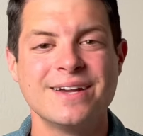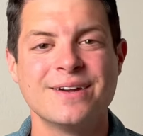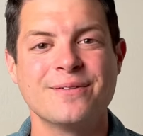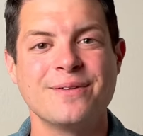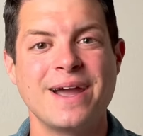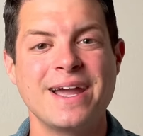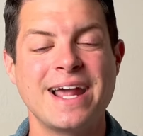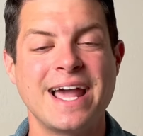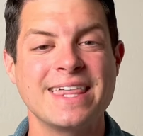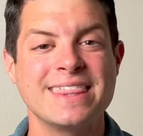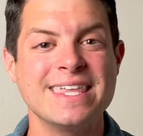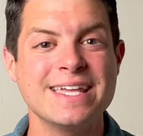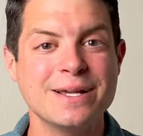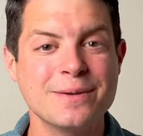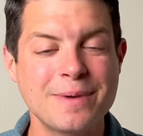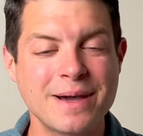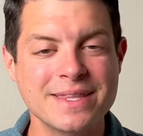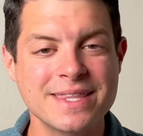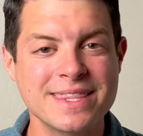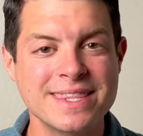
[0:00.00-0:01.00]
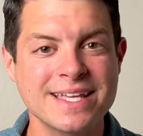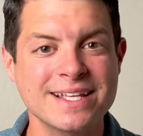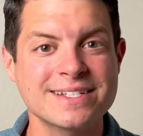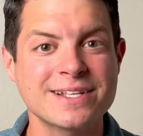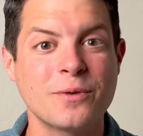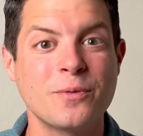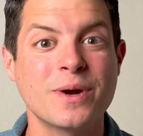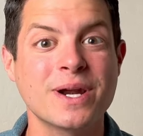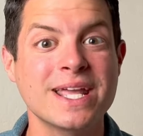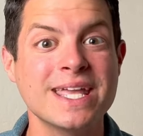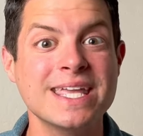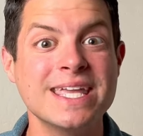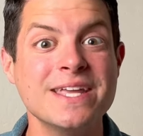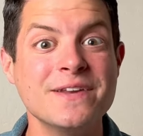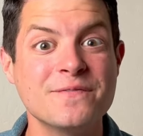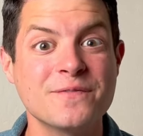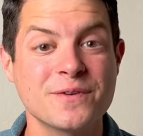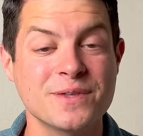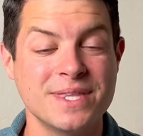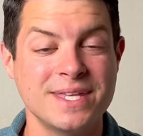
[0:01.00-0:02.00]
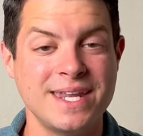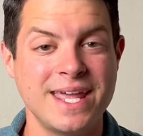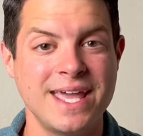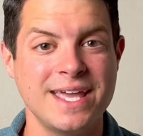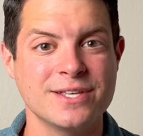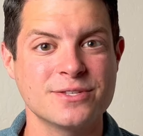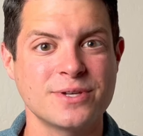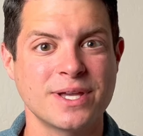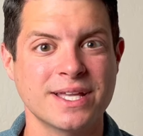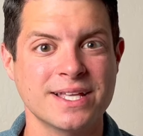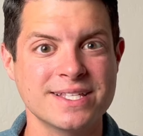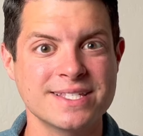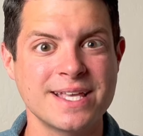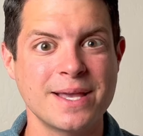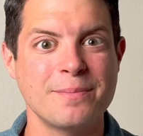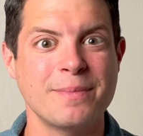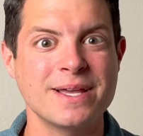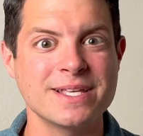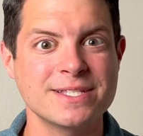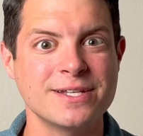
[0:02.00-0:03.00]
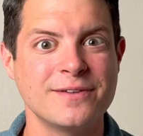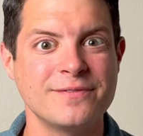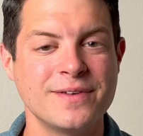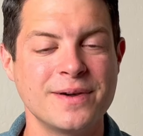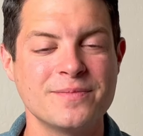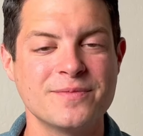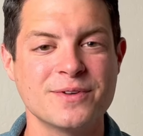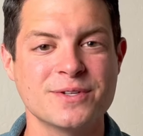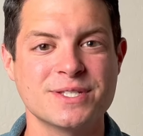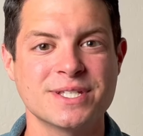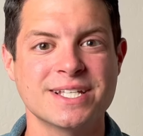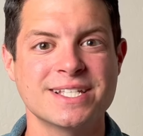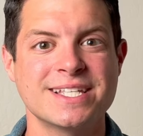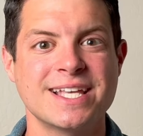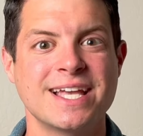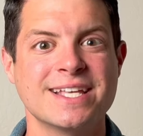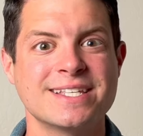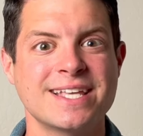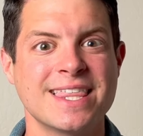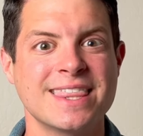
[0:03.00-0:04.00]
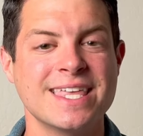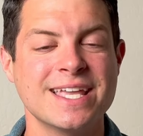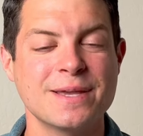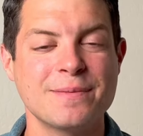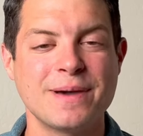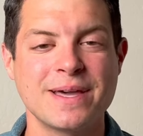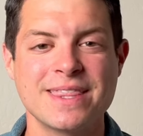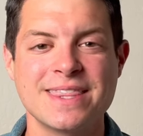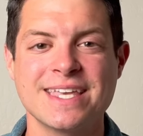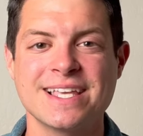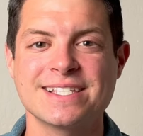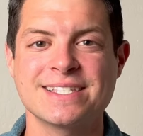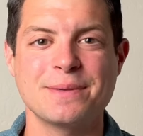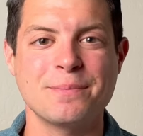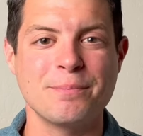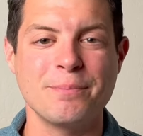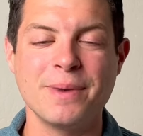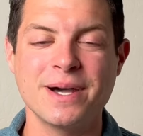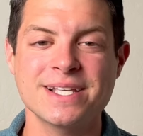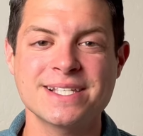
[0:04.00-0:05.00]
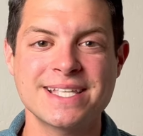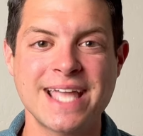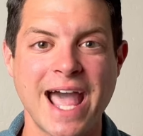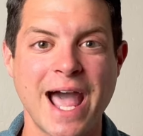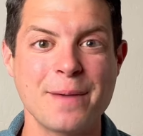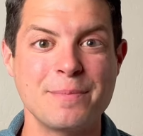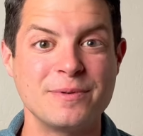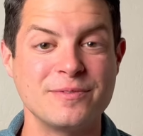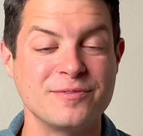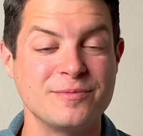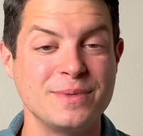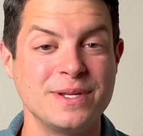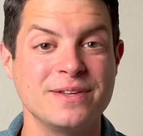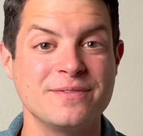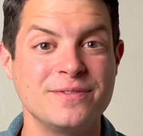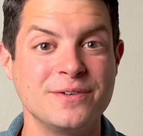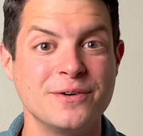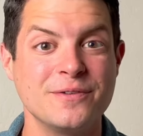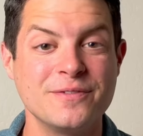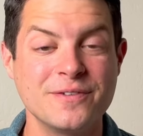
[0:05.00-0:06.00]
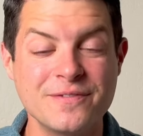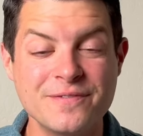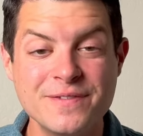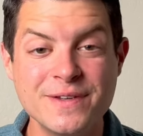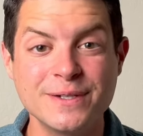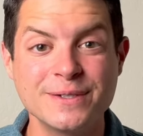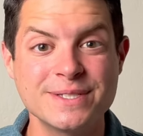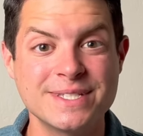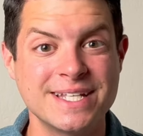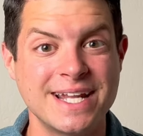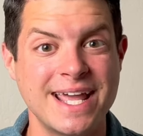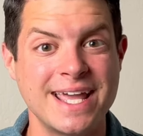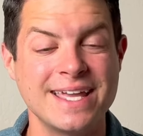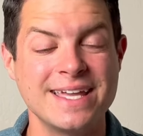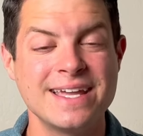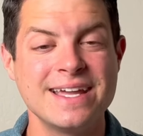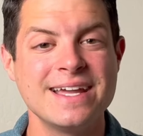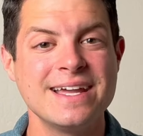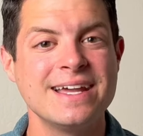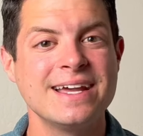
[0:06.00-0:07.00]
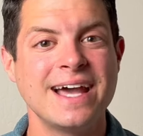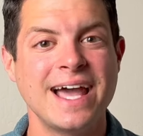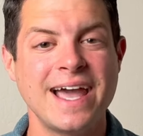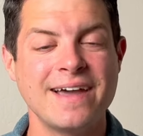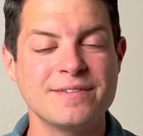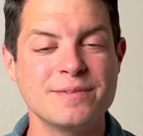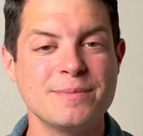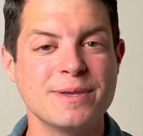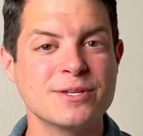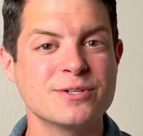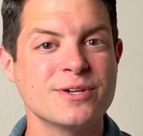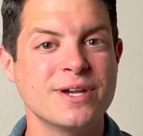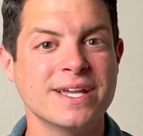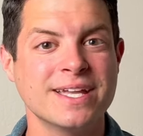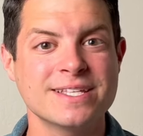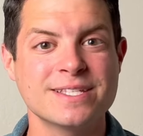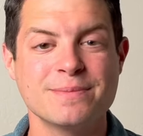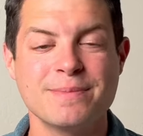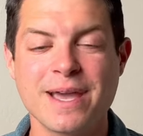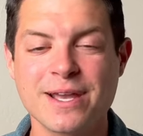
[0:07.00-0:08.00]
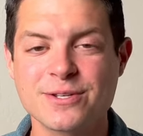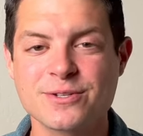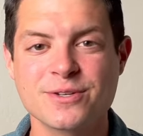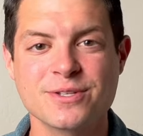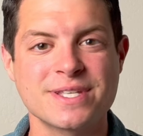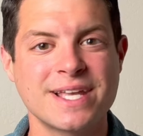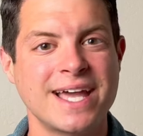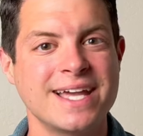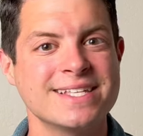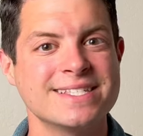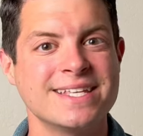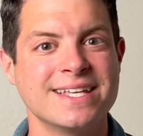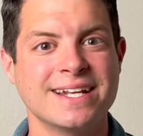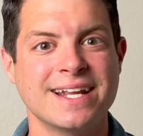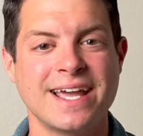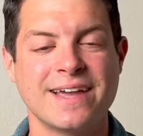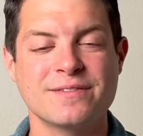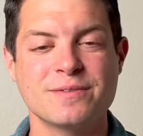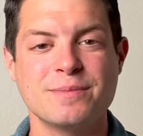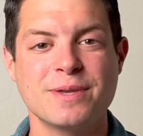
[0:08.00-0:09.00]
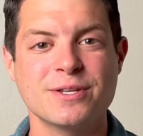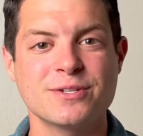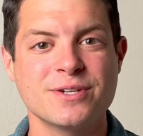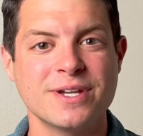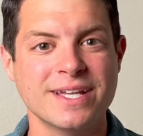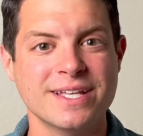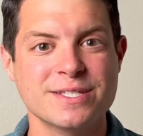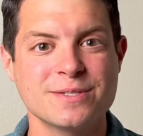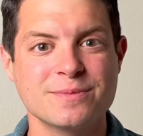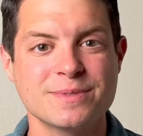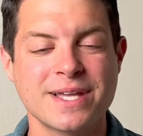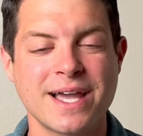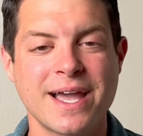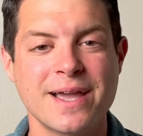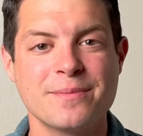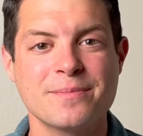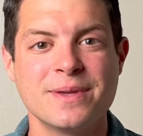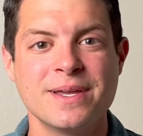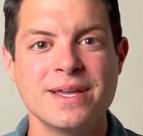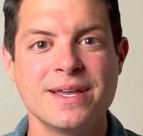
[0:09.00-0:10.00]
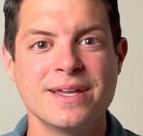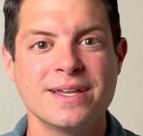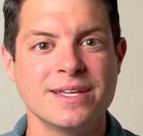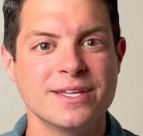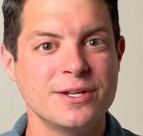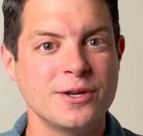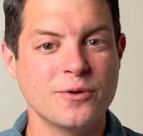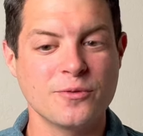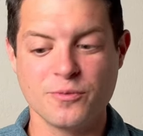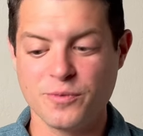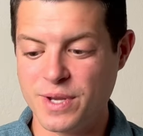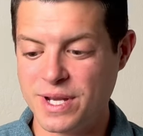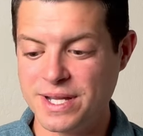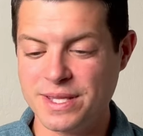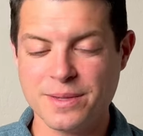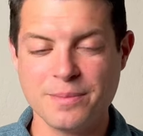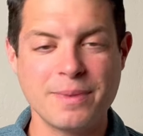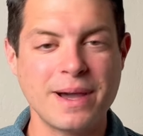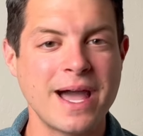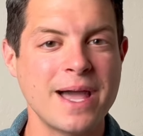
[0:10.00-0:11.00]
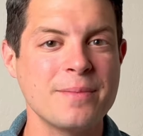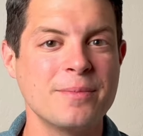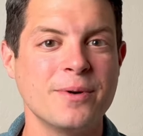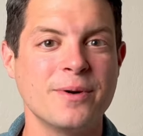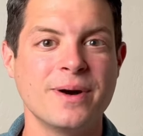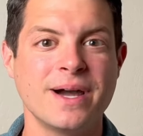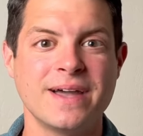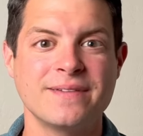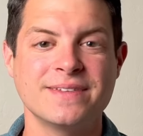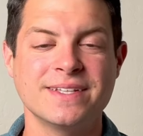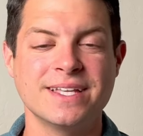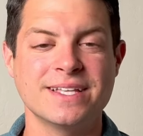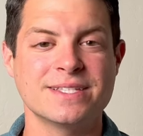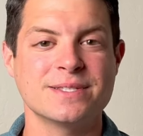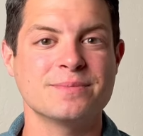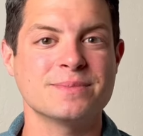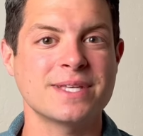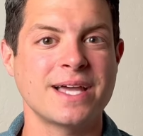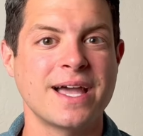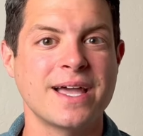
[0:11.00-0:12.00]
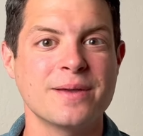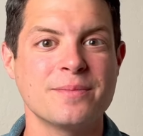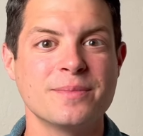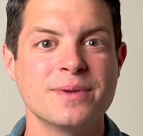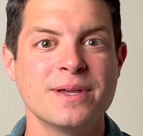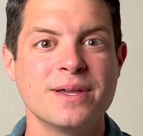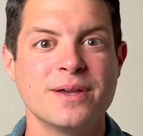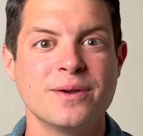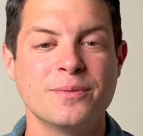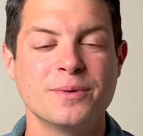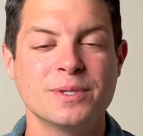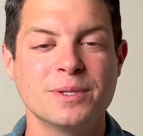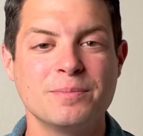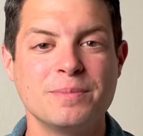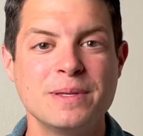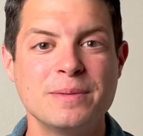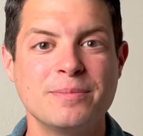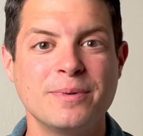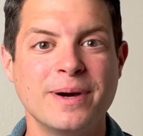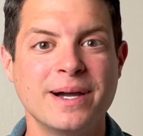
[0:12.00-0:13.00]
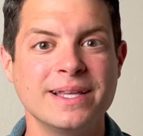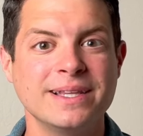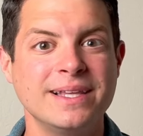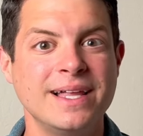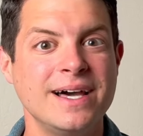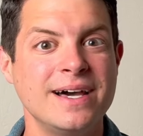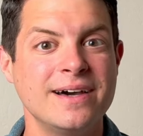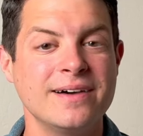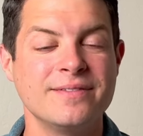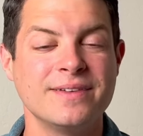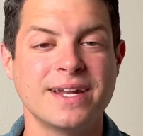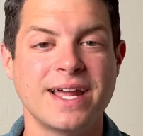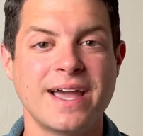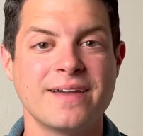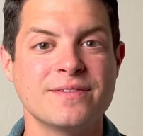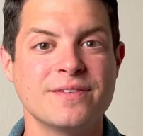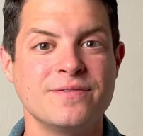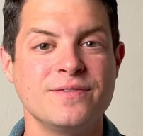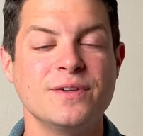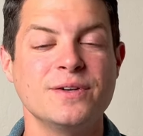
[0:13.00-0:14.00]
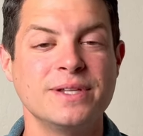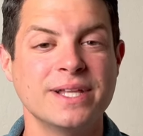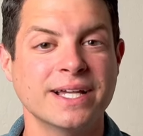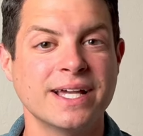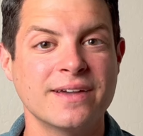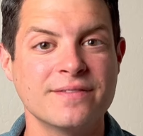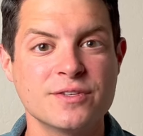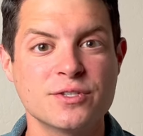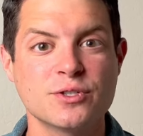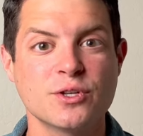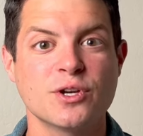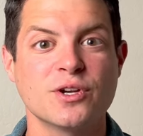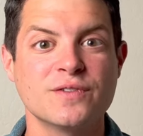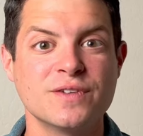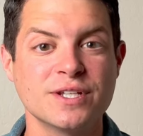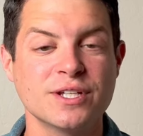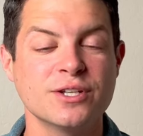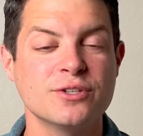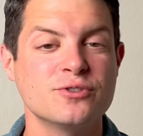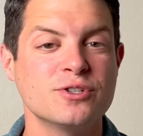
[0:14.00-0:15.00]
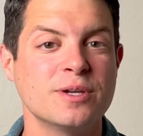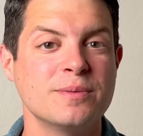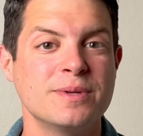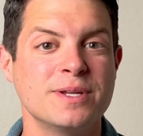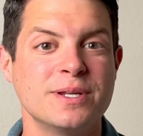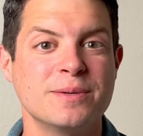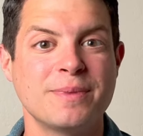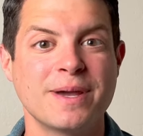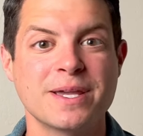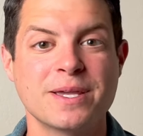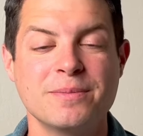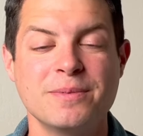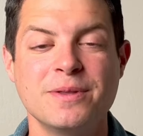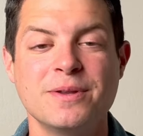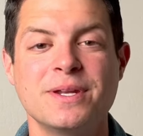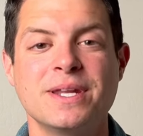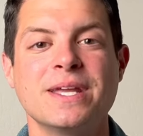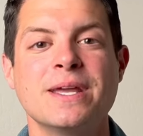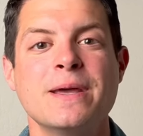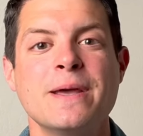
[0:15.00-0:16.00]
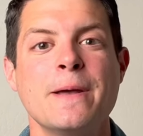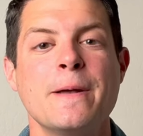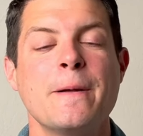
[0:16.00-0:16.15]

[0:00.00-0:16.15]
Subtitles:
Right? I think about the things I want to eat for the day so I can set myself up for success. I think about the things that must happen for me to feel fulfilled today. I have to make sure I get some exercise in. I have to make sure I get some time, reading the Bible. I have to get some time with the people I love, and I have to feel like I've served and contributed to my community.